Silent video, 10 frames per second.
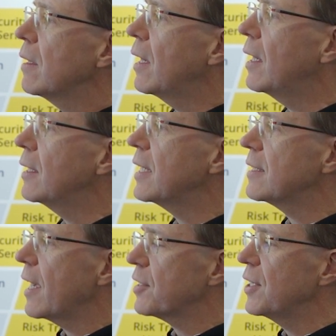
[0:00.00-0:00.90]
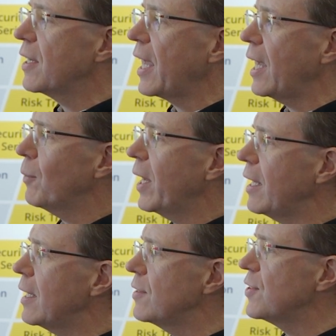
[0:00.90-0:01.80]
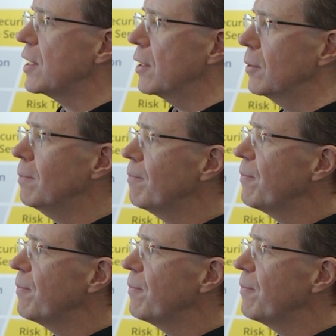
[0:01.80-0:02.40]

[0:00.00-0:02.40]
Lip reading: That's actually a gateway ECU.